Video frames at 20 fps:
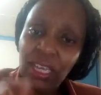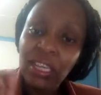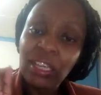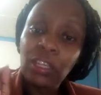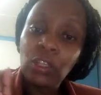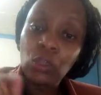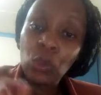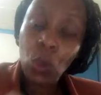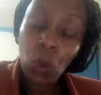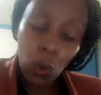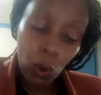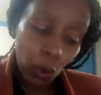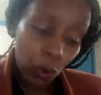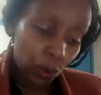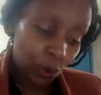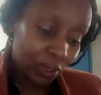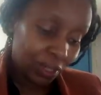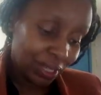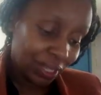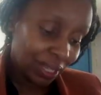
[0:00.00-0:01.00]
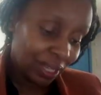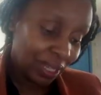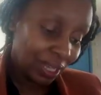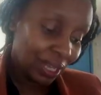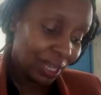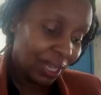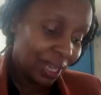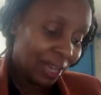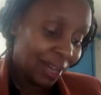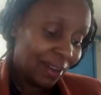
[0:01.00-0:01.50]
is called
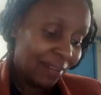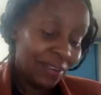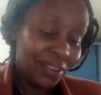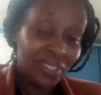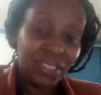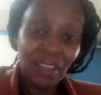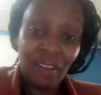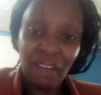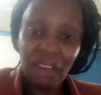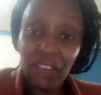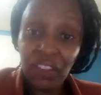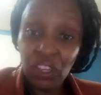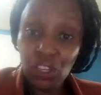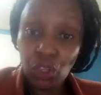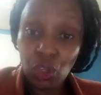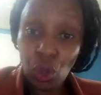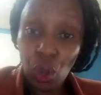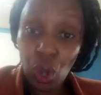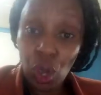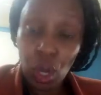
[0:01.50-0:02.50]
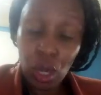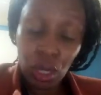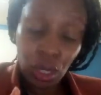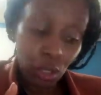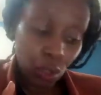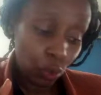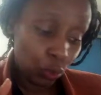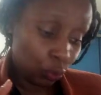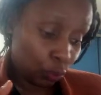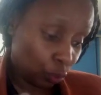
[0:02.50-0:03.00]
the reservation
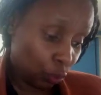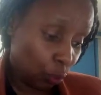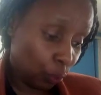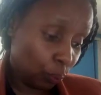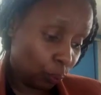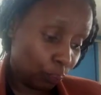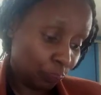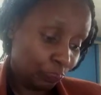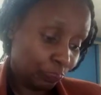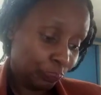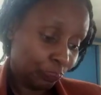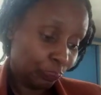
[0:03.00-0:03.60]
room.